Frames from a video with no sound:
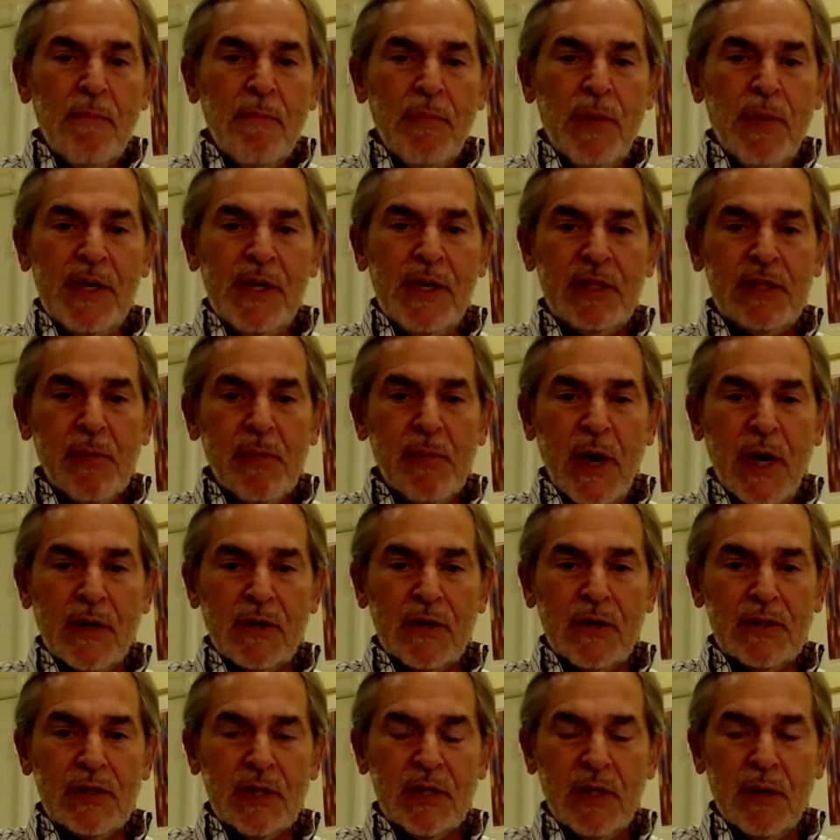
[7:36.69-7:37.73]

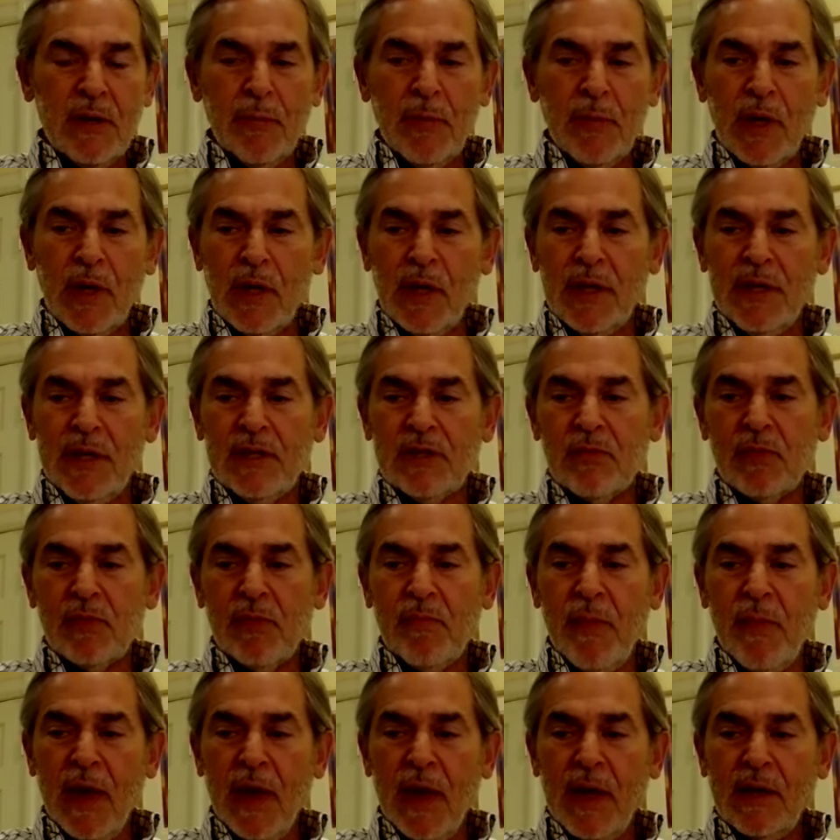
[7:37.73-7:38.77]
peacemakers in the Middle East
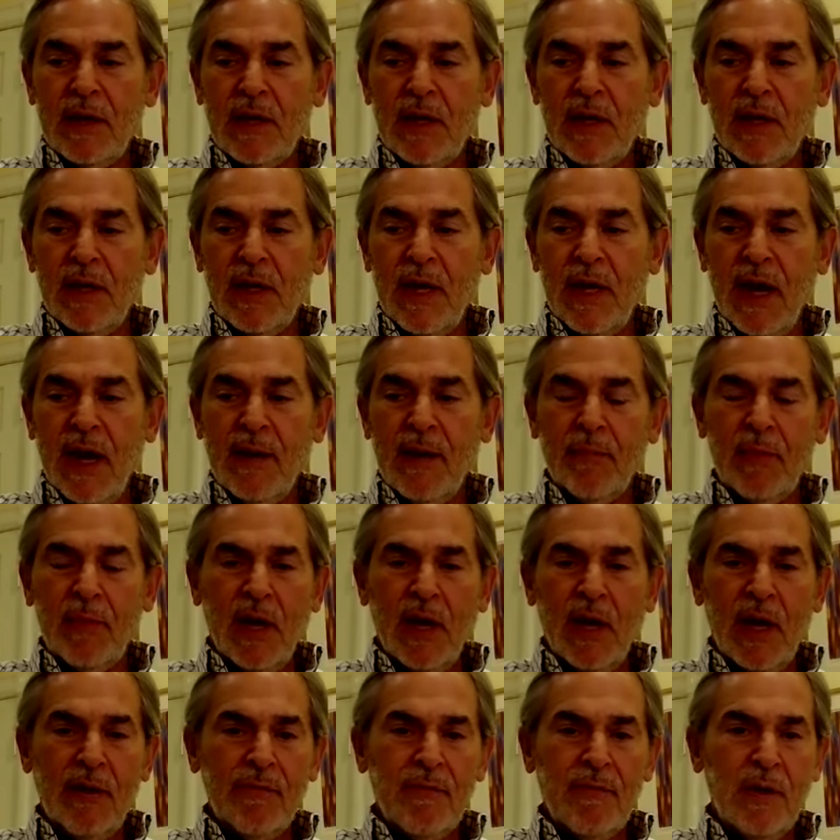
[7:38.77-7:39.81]
with Camp
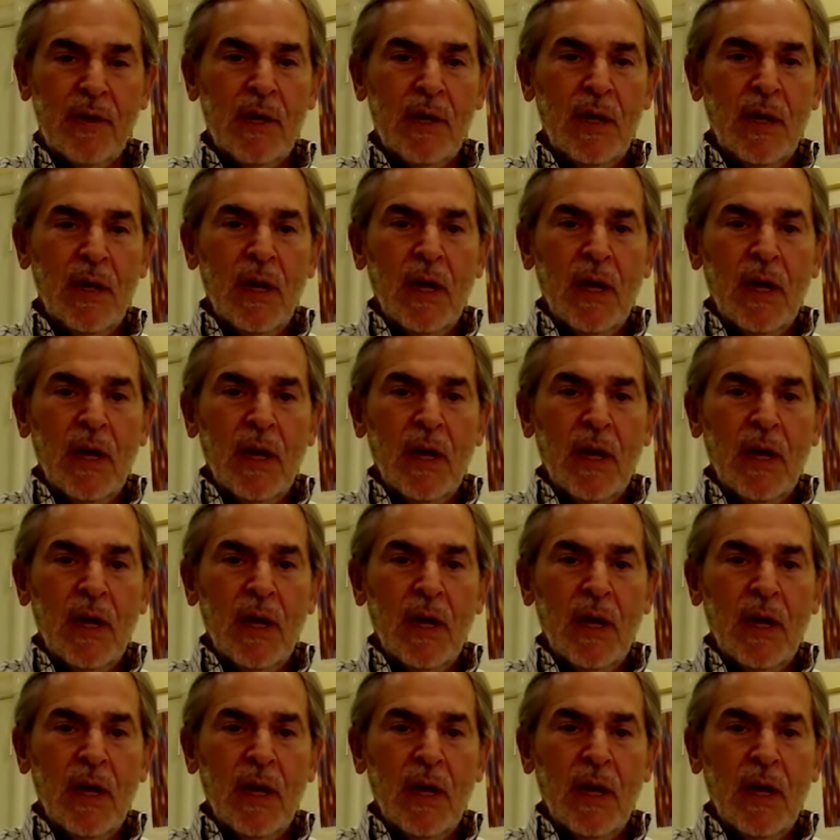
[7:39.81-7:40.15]
David.